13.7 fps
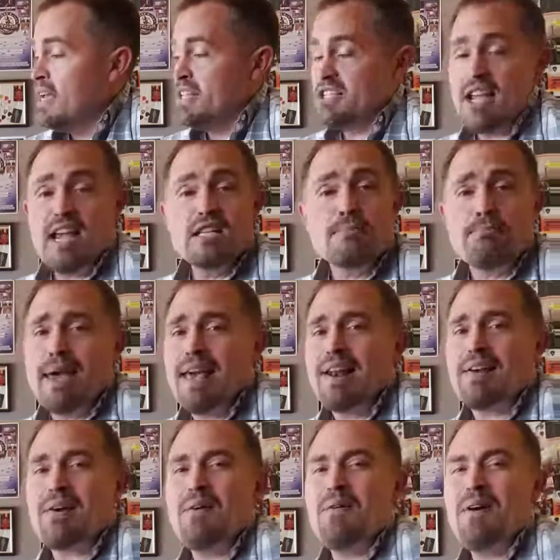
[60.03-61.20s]
Said you
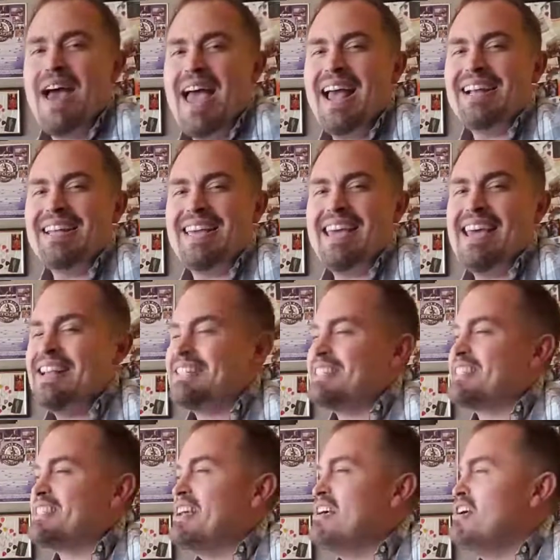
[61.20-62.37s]
better go out and get you
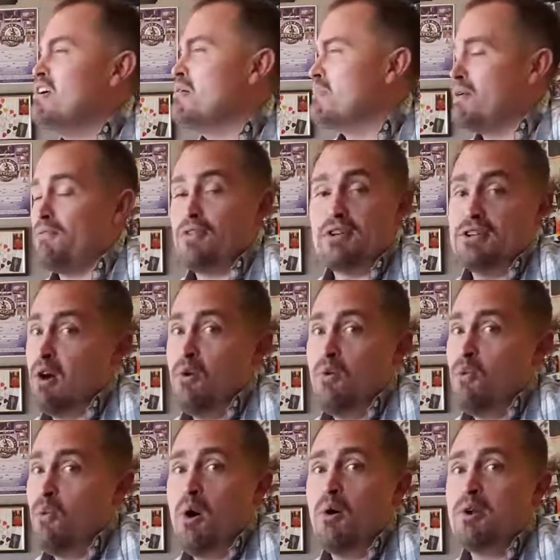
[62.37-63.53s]
some if you
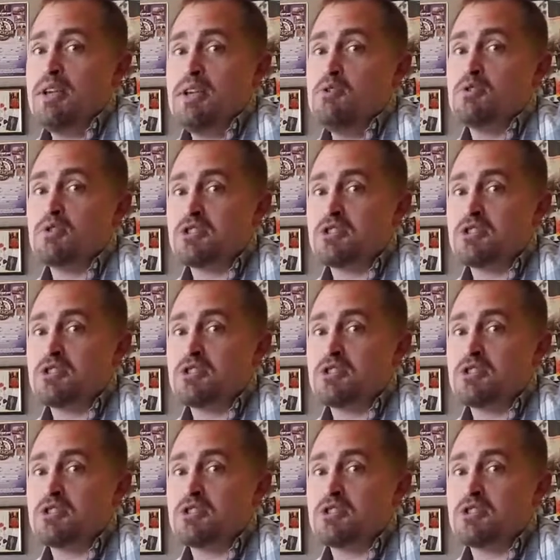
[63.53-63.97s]
don't want to use